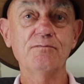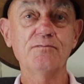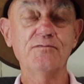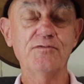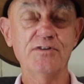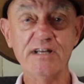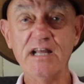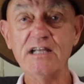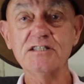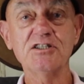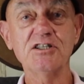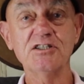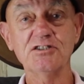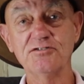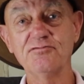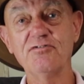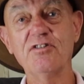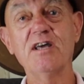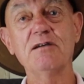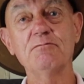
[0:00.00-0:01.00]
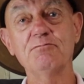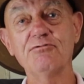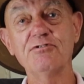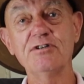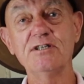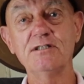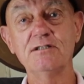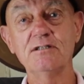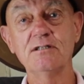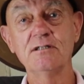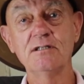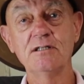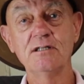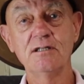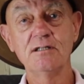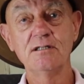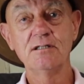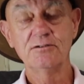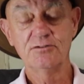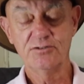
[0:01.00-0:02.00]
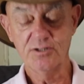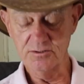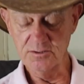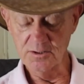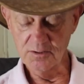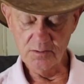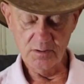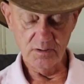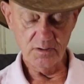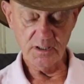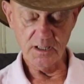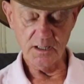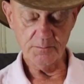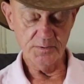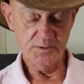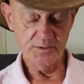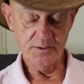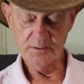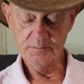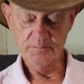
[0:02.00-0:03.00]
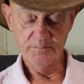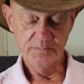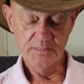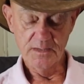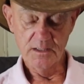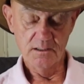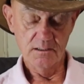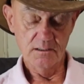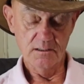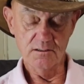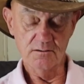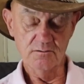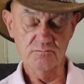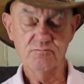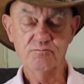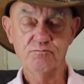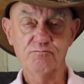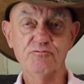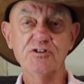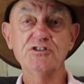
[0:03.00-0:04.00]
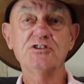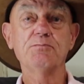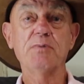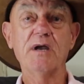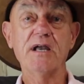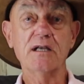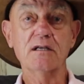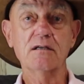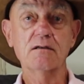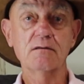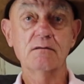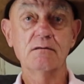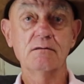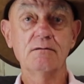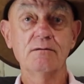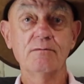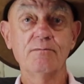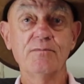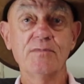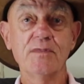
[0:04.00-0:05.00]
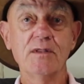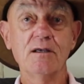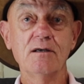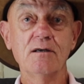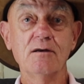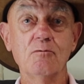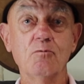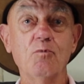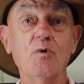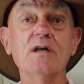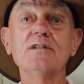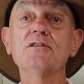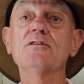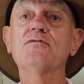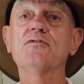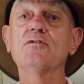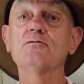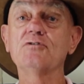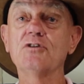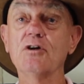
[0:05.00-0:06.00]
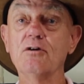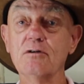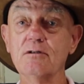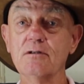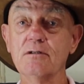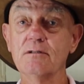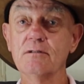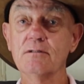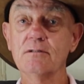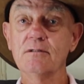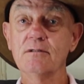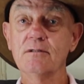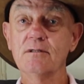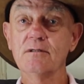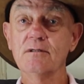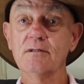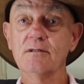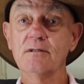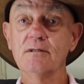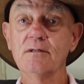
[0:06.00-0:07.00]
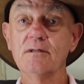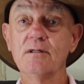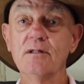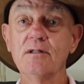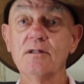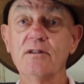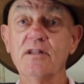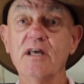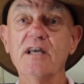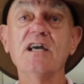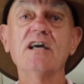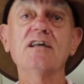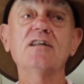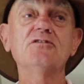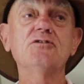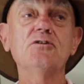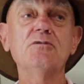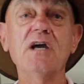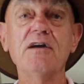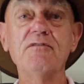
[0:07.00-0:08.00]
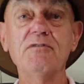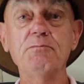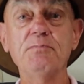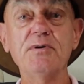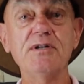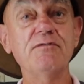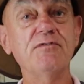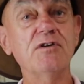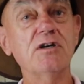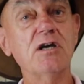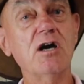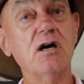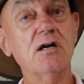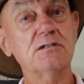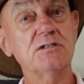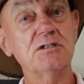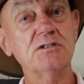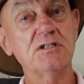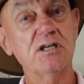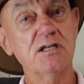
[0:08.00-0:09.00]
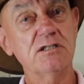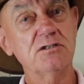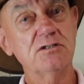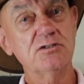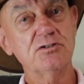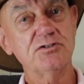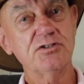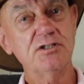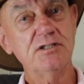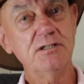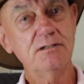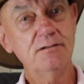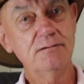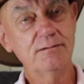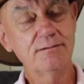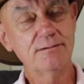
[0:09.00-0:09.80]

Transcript: fanatics for that breed. So you look up a Ridgeback, wonderful dog. They do have a bit of a guarding tendency,